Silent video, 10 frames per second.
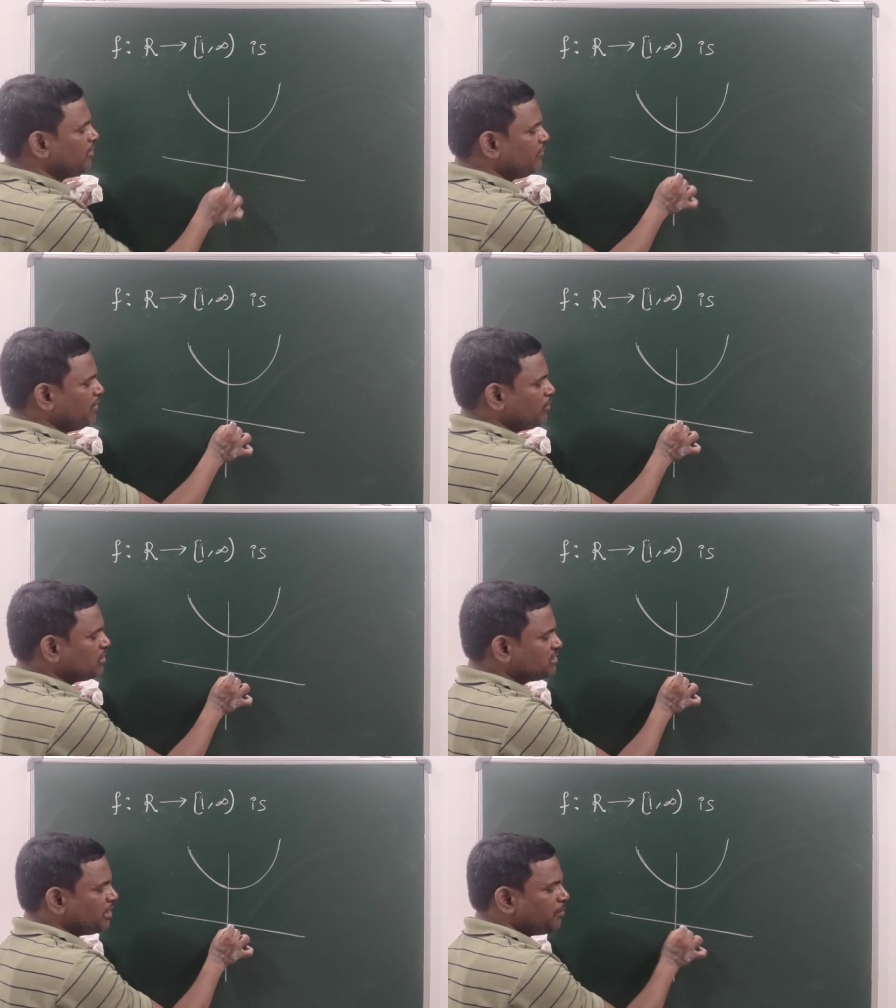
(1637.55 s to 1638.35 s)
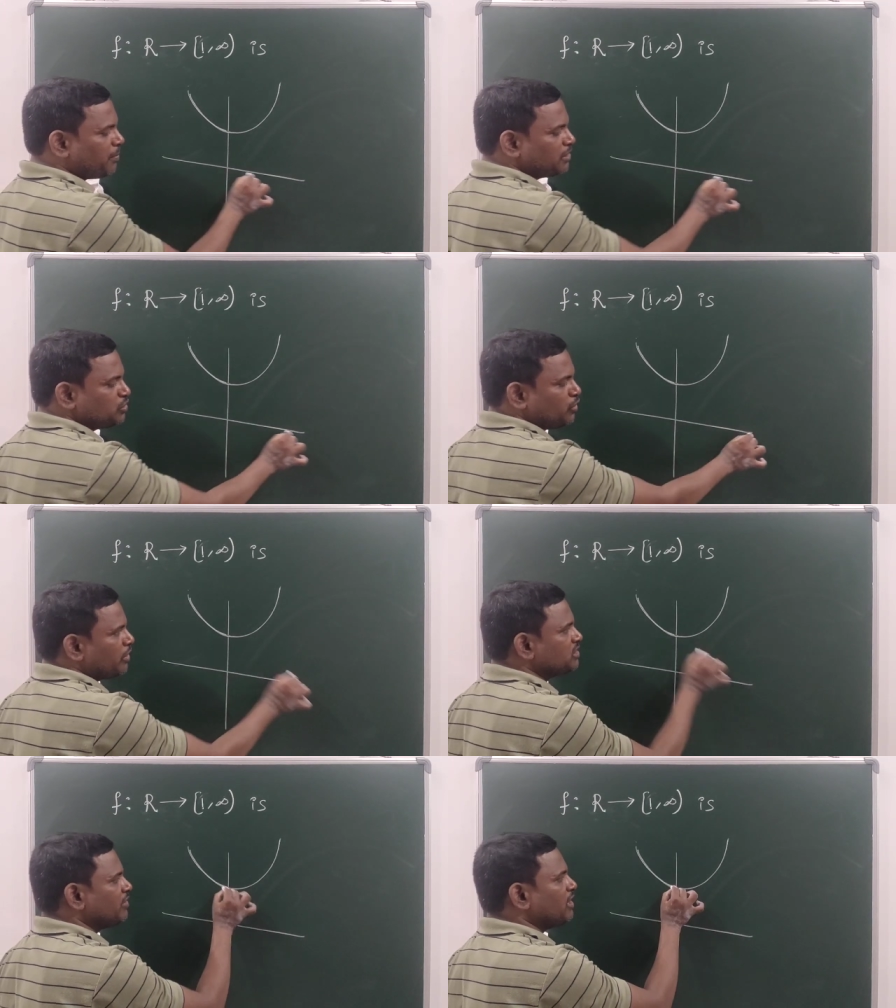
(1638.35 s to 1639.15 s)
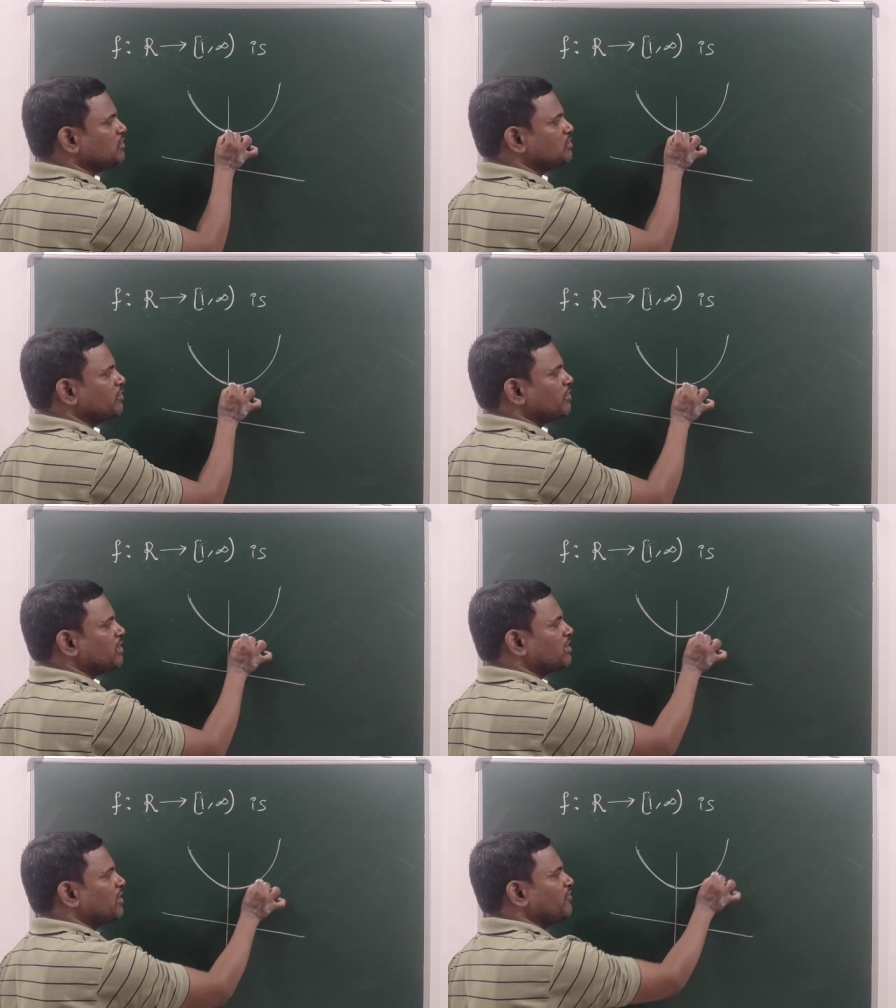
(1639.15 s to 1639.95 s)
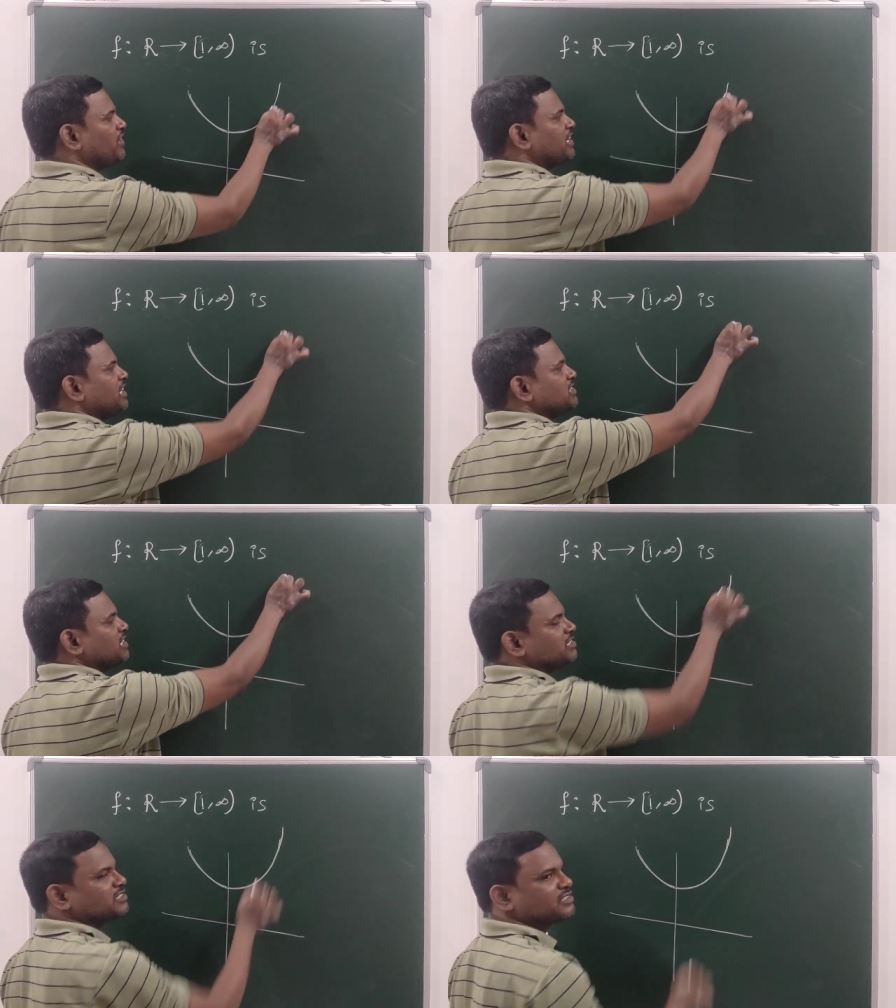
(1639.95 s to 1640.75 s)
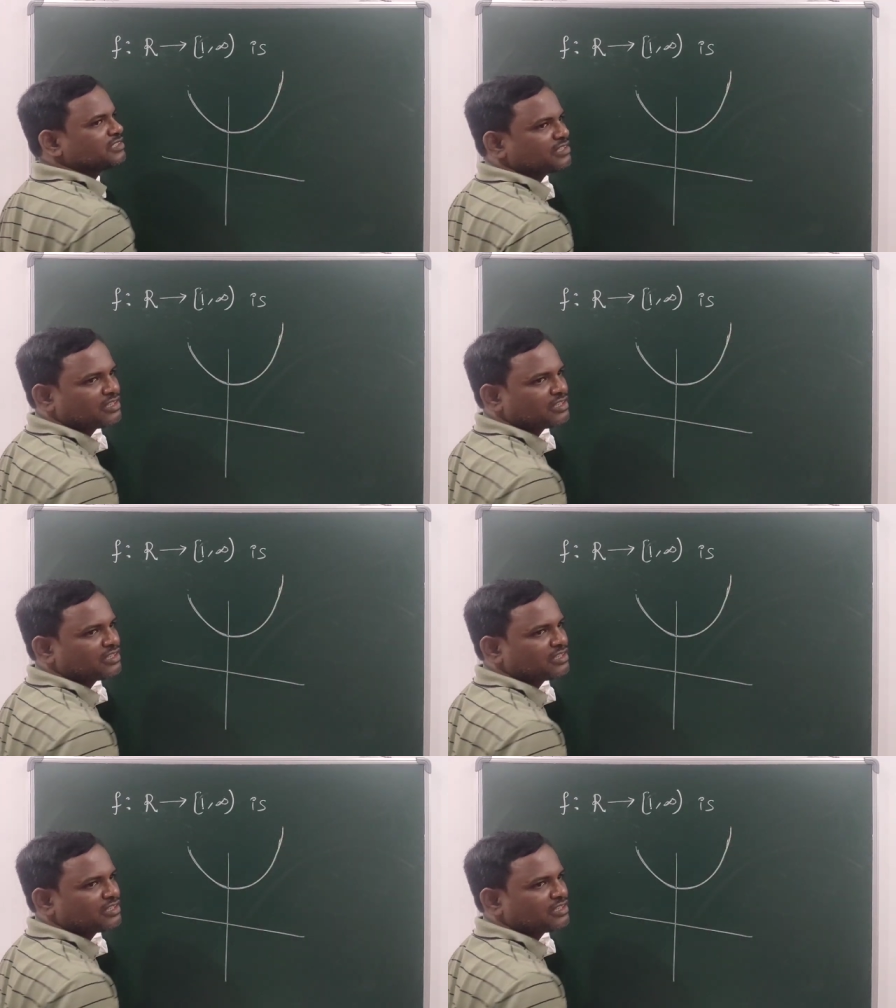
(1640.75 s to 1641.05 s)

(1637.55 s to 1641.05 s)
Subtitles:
When you assign positive x values, your graph increases.